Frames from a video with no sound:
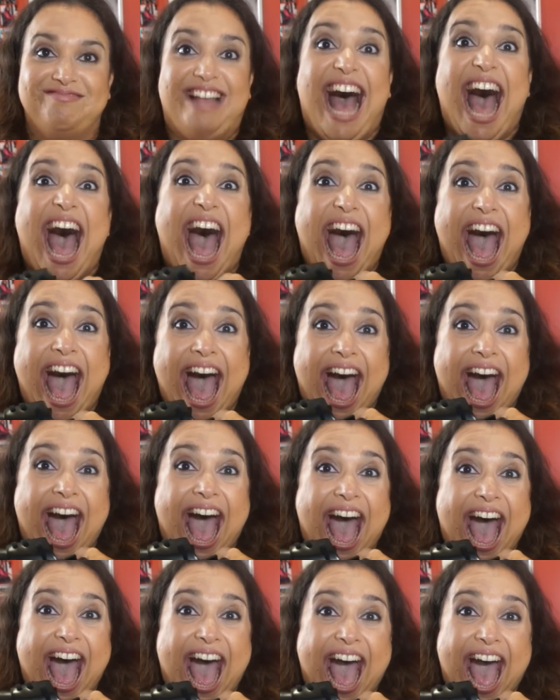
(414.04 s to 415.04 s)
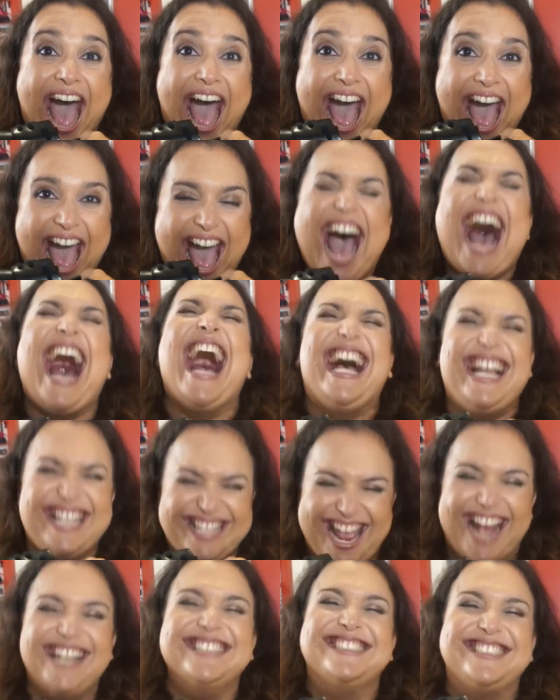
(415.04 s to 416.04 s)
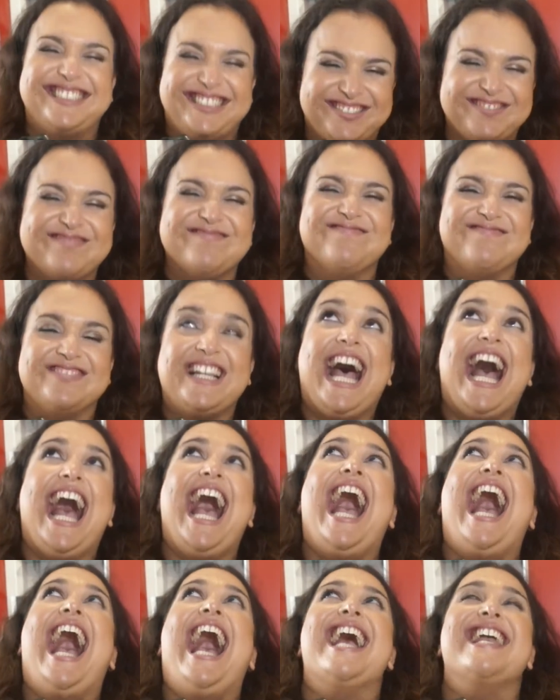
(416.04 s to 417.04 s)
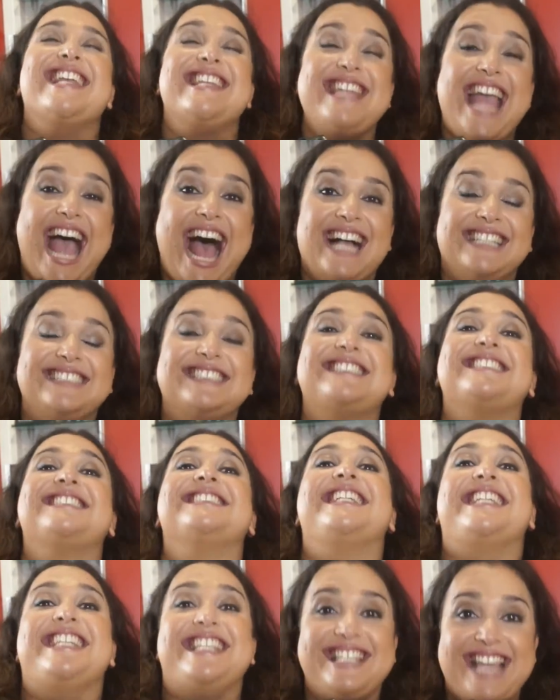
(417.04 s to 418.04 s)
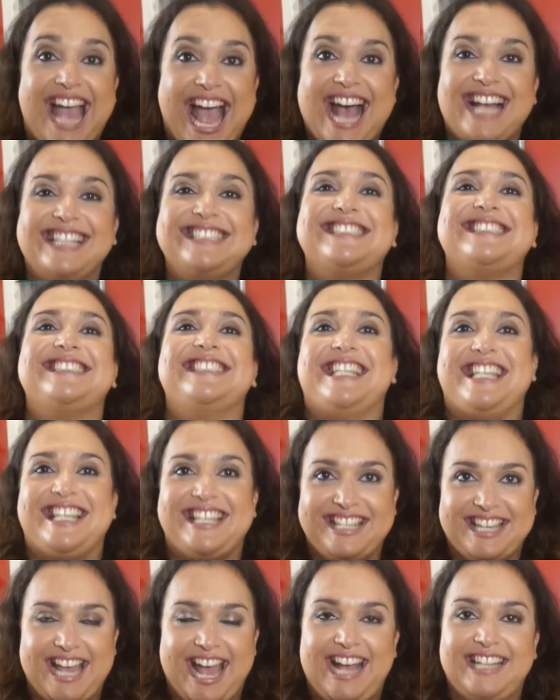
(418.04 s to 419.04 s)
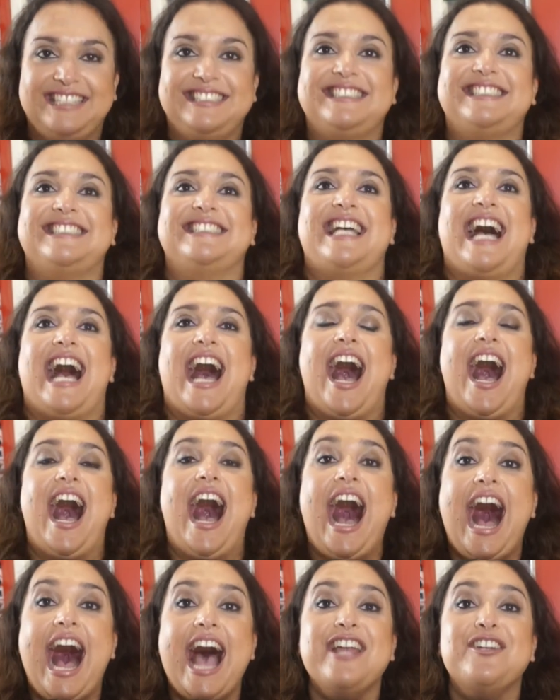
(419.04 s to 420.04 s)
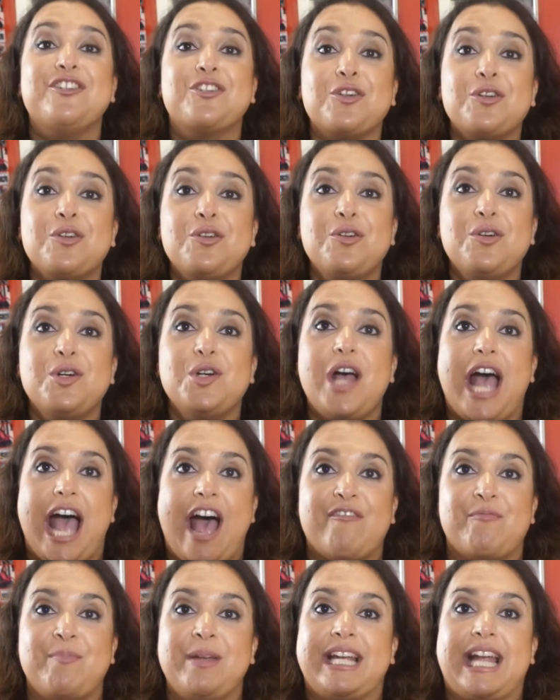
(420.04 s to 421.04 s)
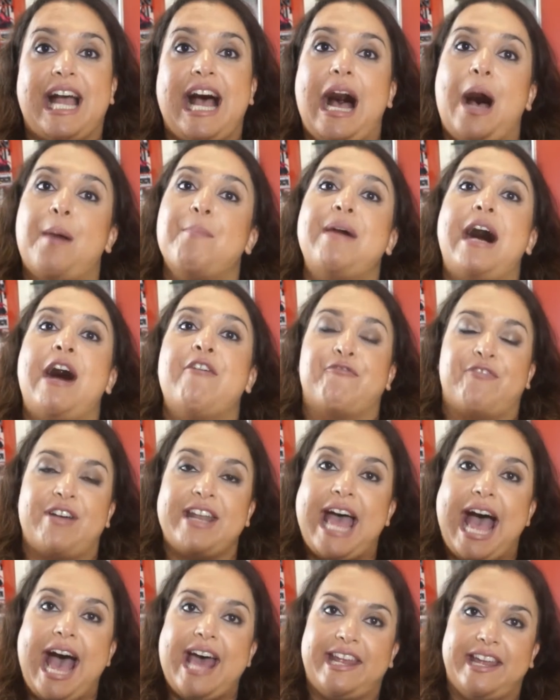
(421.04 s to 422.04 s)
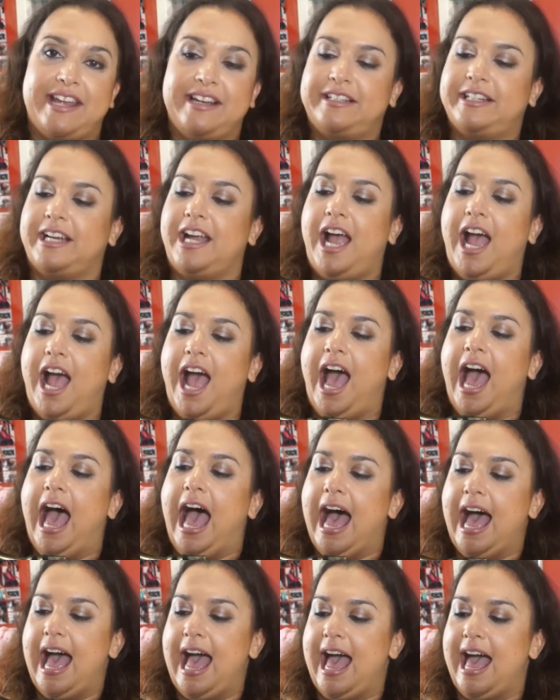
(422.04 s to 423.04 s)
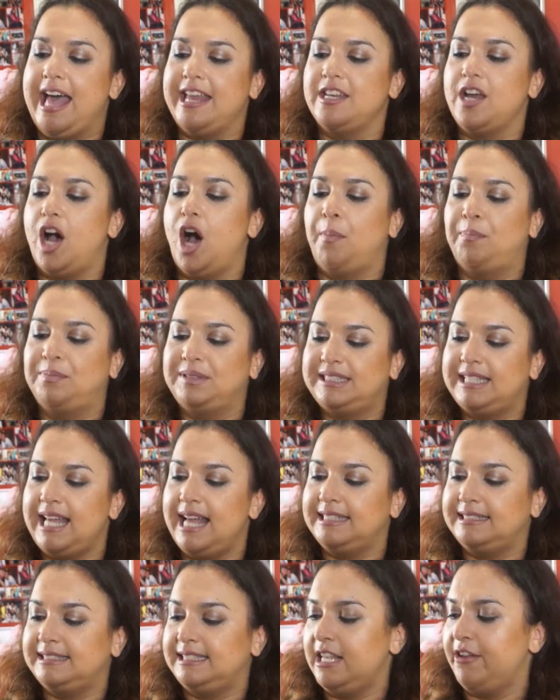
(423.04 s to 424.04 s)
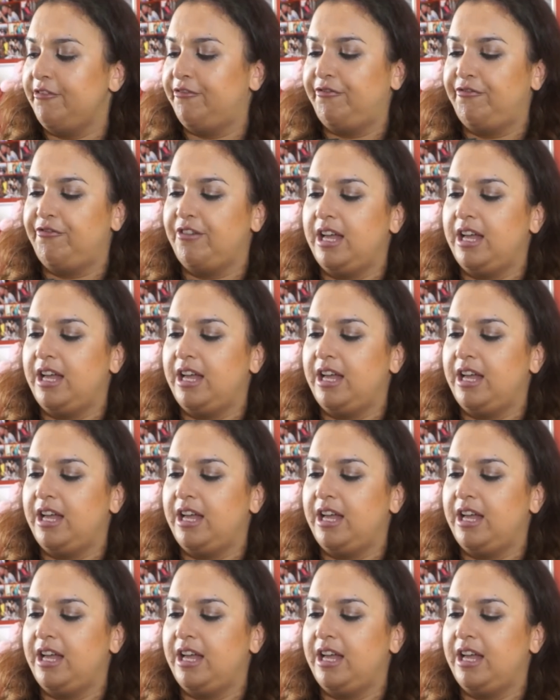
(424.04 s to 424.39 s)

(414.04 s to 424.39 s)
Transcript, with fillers: Ah! yes. Yes! Yes, yes, I too have become a fanatic, an obsessive